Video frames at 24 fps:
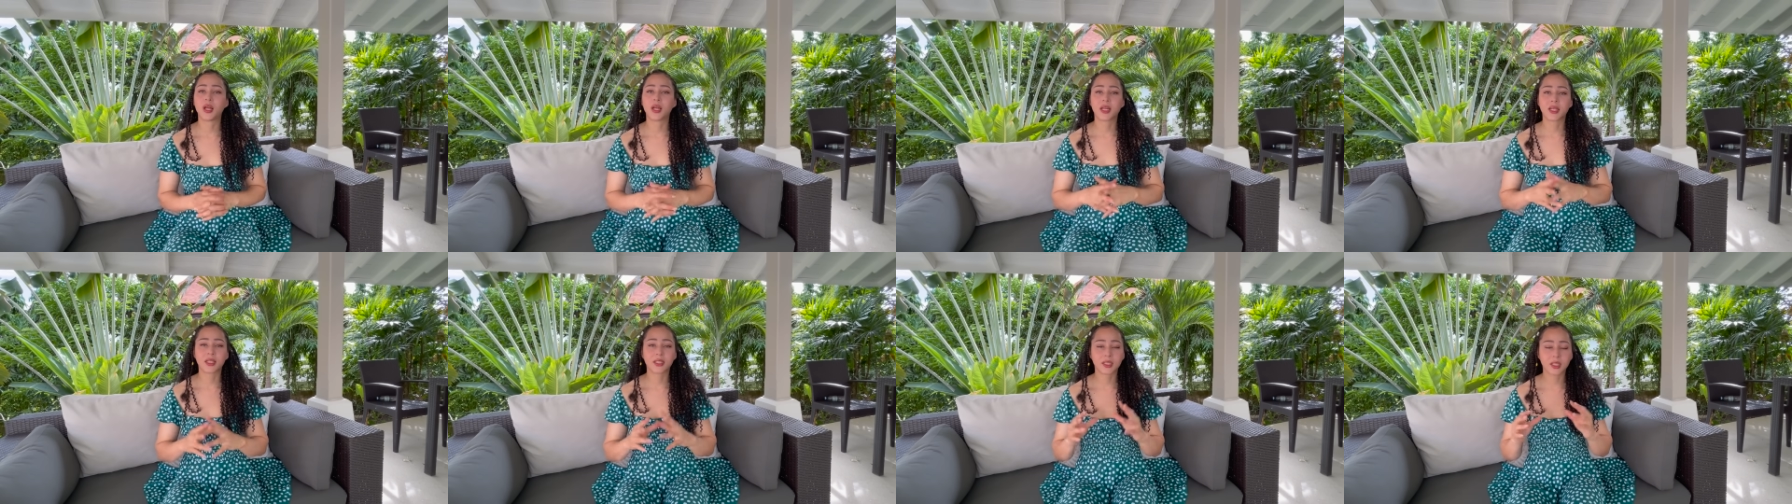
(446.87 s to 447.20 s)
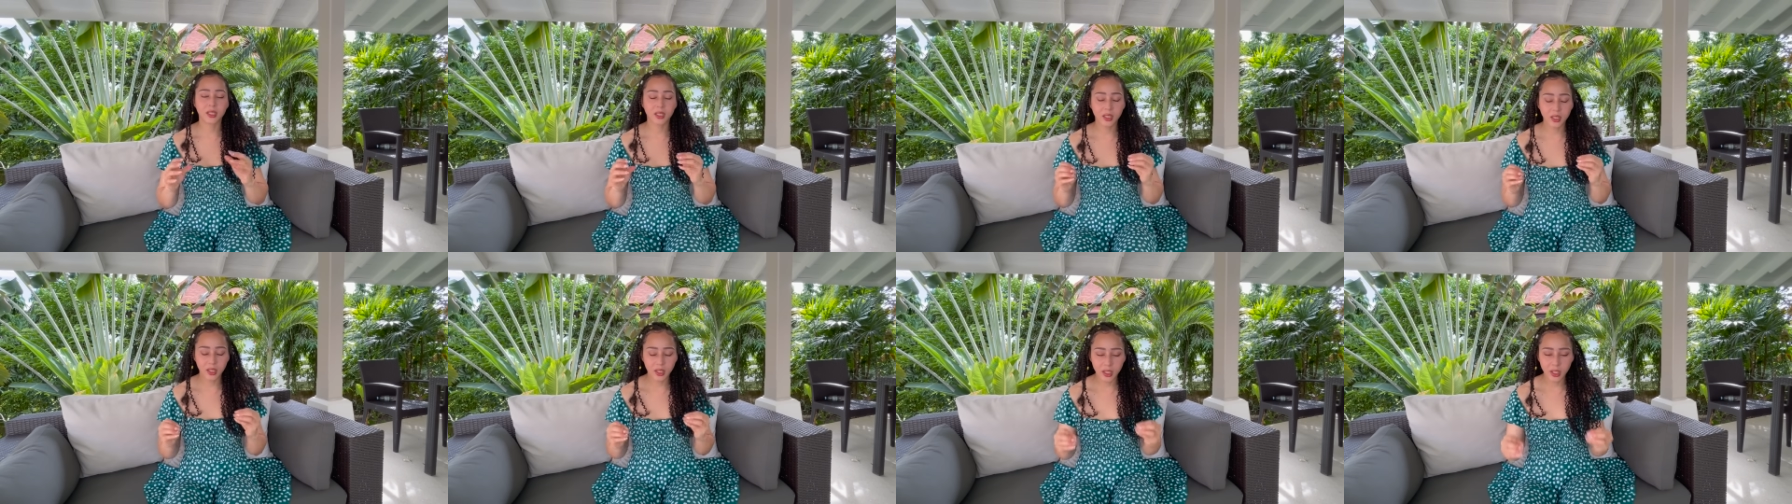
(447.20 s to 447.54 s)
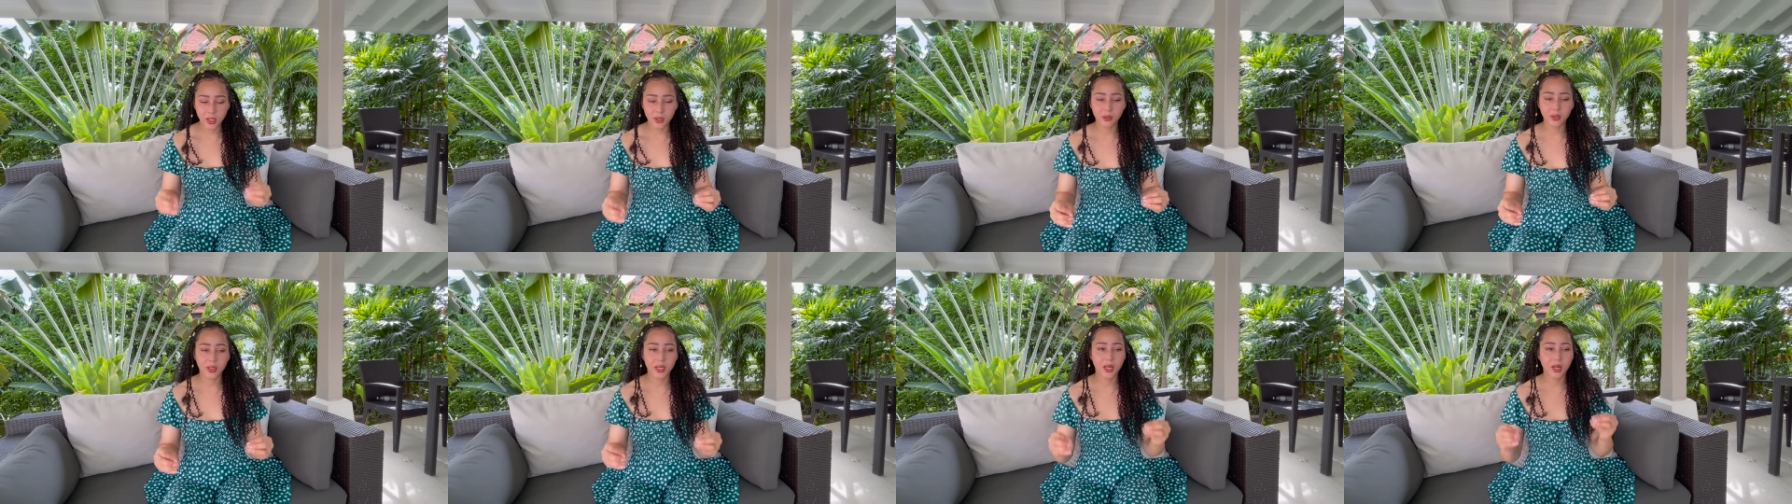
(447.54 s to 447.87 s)
It's
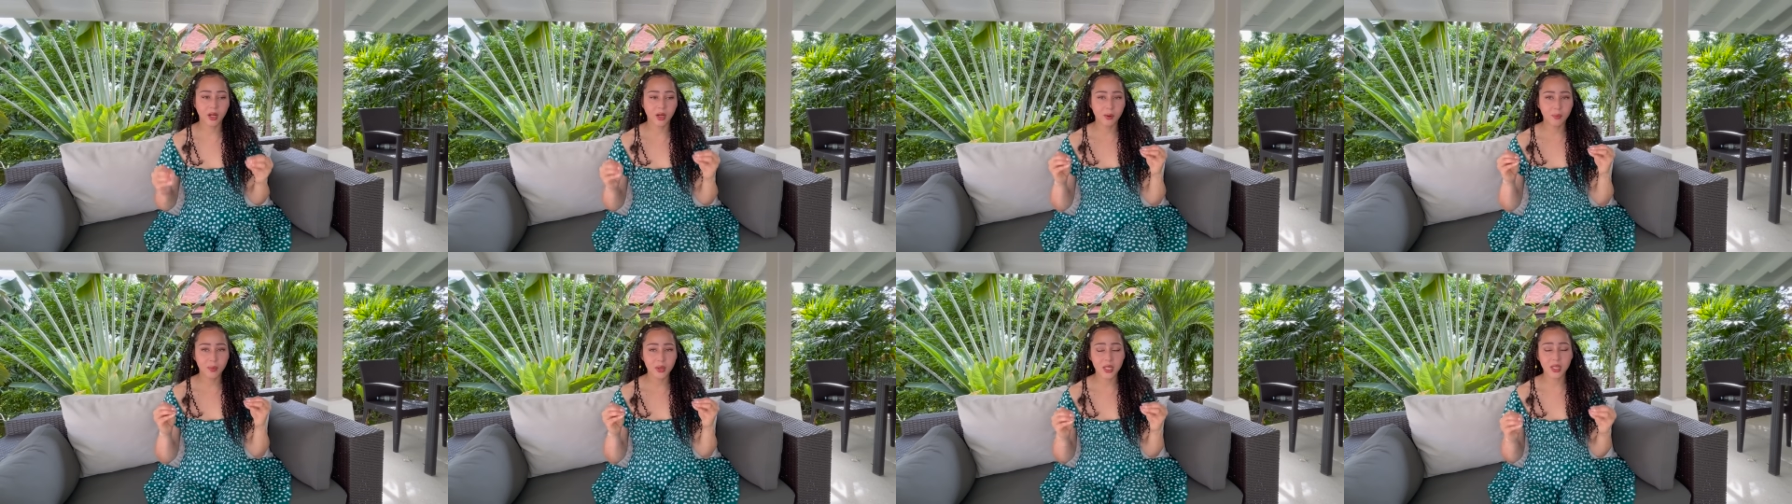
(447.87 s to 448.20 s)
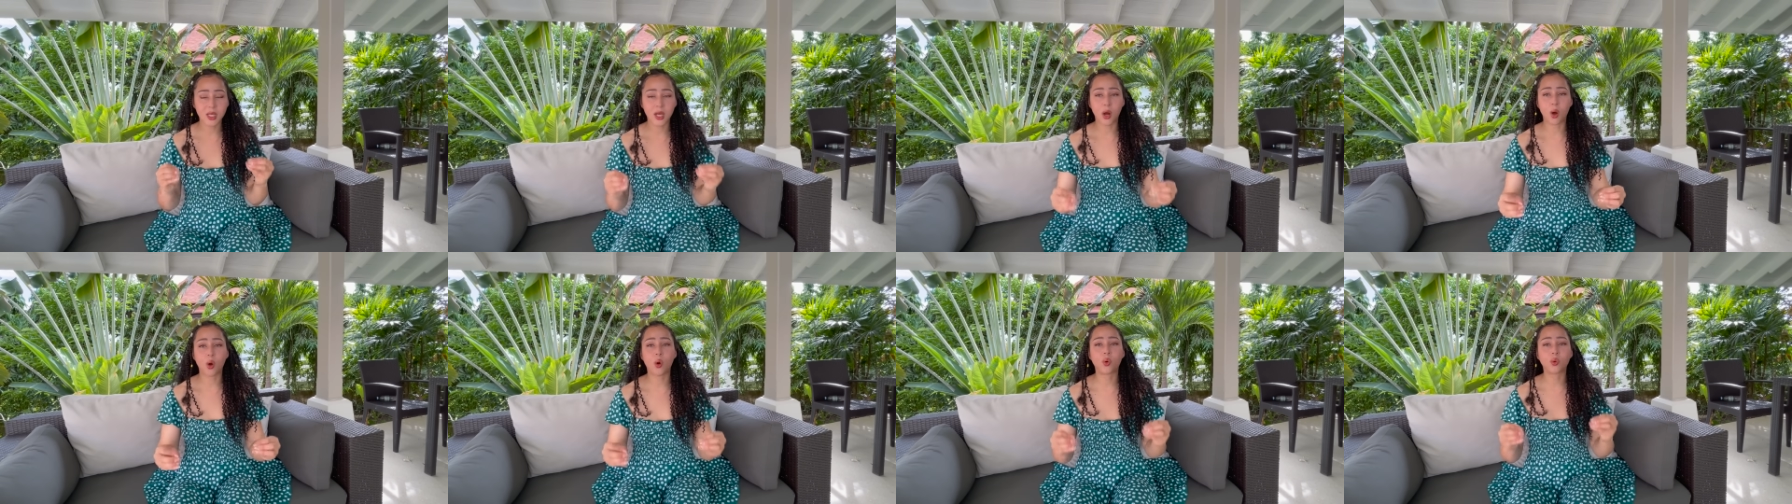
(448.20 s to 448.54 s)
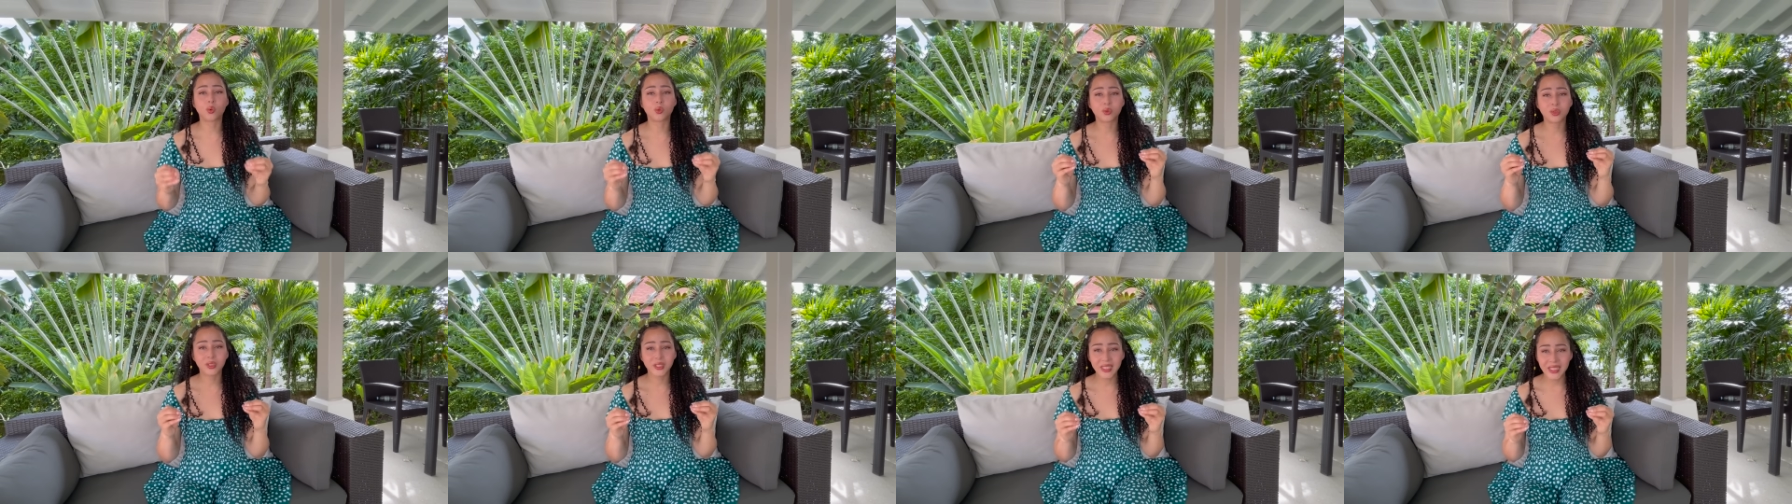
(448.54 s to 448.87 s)
literally going to be the
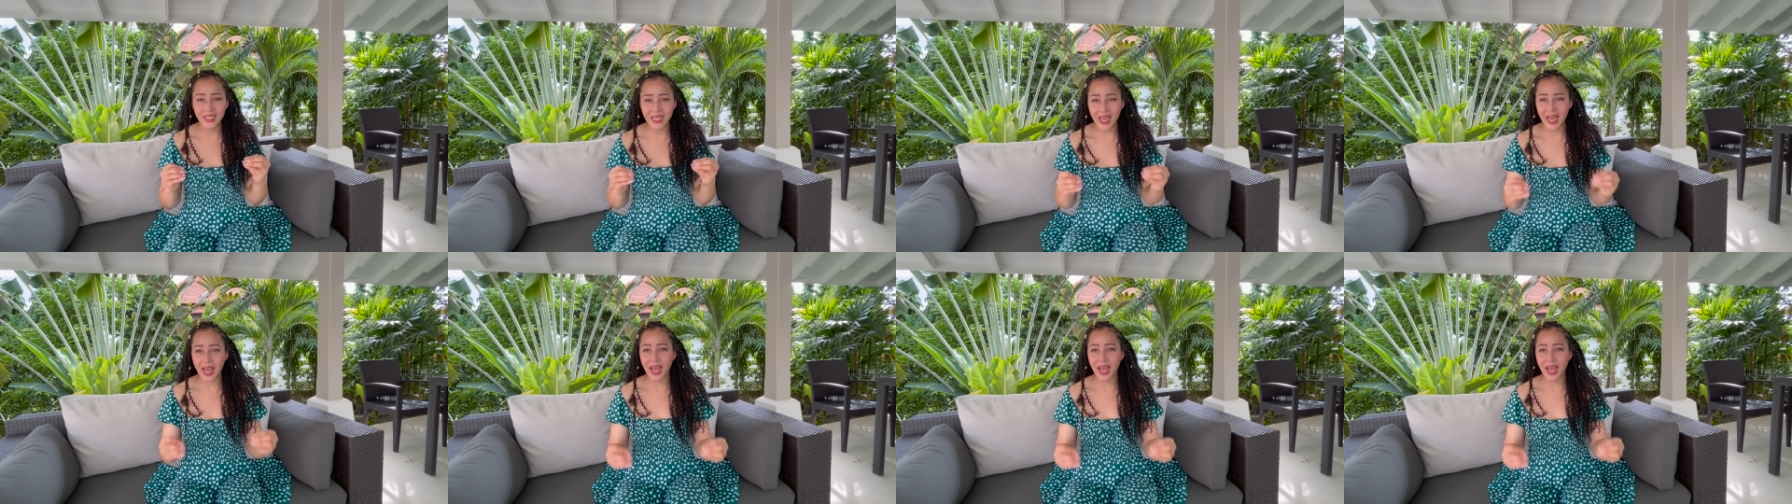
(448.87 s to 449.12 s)
only